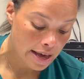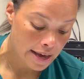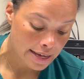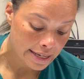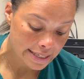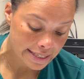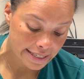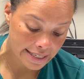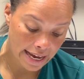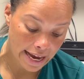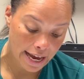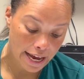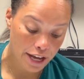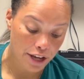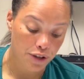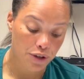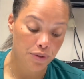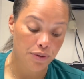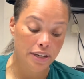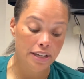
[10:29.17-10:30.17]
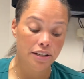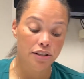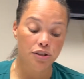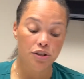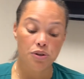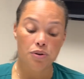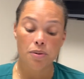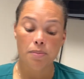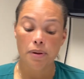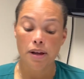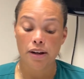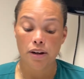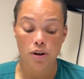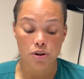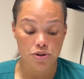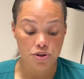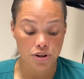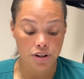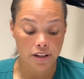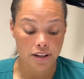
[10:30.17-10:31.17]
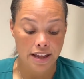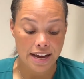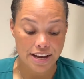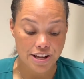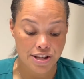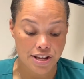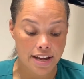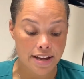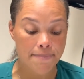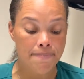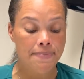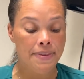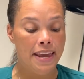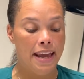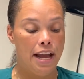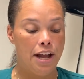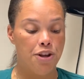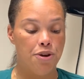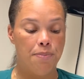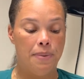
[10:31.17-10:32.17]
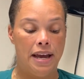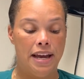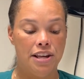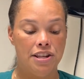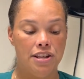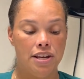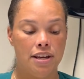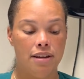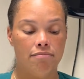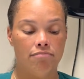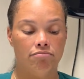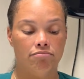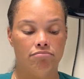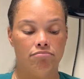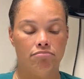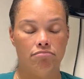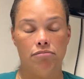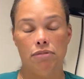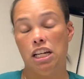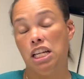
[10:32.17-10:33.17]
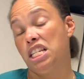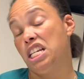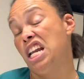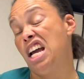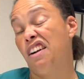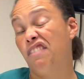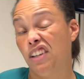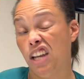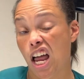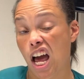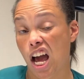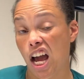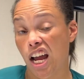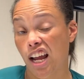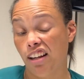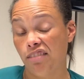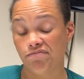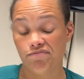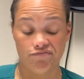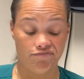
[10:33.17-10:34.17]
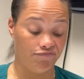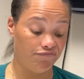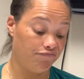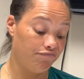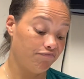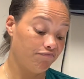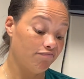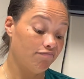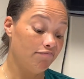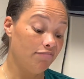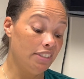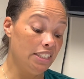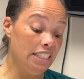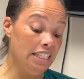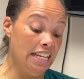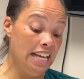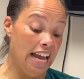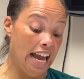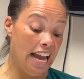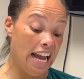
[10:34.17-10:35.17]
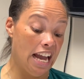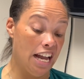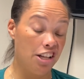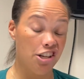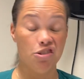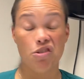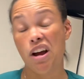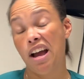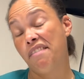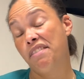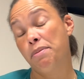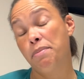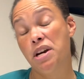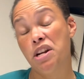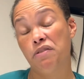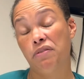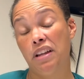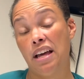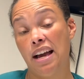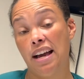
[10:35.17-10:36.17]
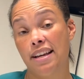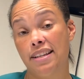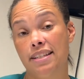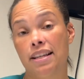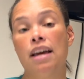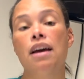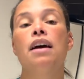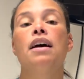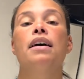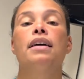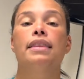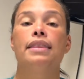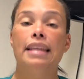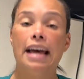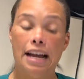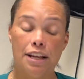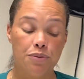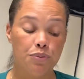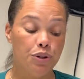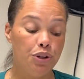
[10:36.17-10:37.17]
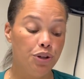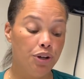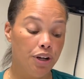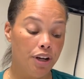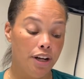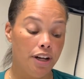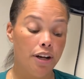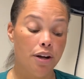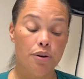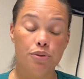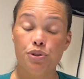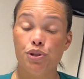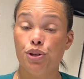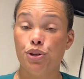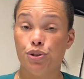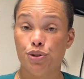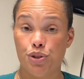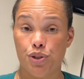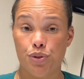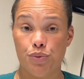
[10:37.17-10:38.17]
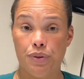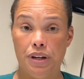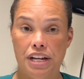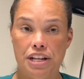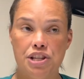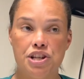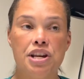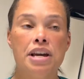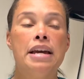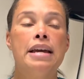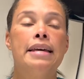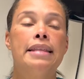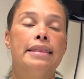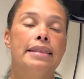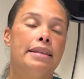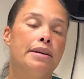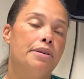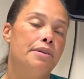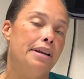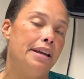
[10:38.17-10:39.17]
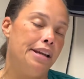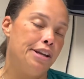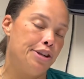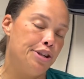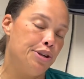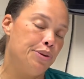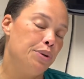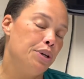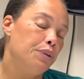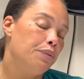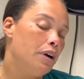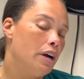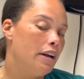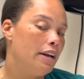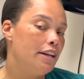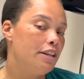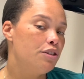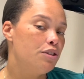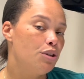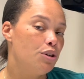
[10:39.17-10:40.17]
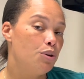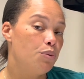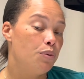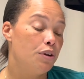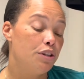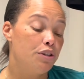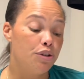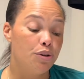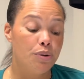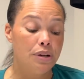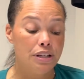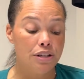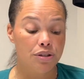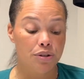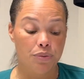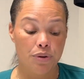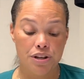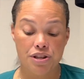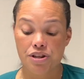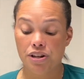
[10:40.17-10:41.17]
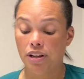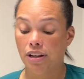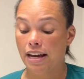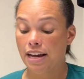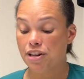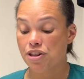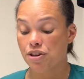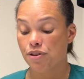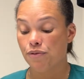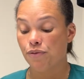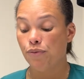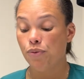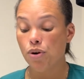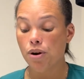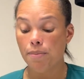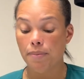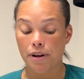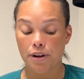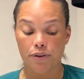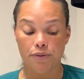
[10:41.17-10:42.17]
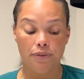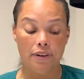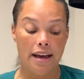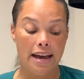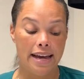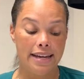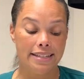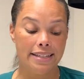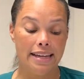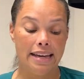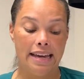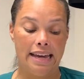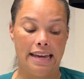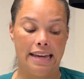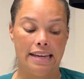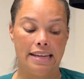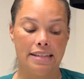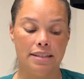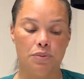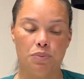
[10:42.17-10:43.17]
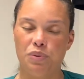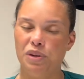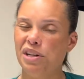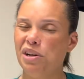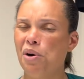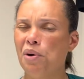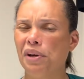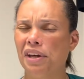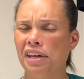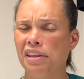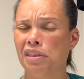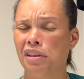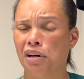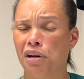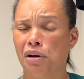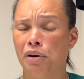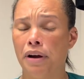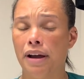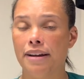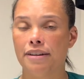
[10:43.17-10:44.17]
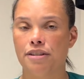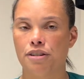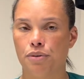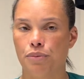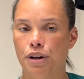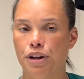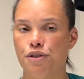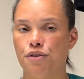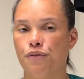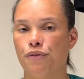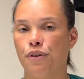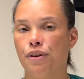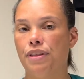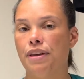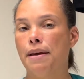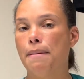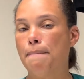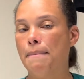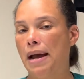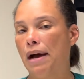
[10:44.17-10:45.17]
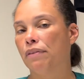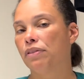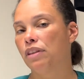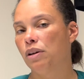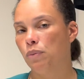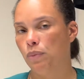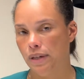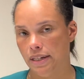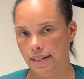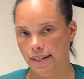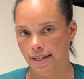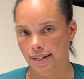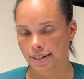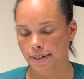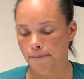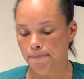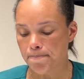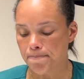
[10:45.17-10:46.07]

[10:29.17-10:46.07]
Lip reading: Say you need to do a blood culture collection and your patient doesn't have a line and you don't have any butterflies. That's when you're going to go to your syringe. The issue we run into with doing syringe collection for butterflies is we don't get the correct syringe for the amount that we need.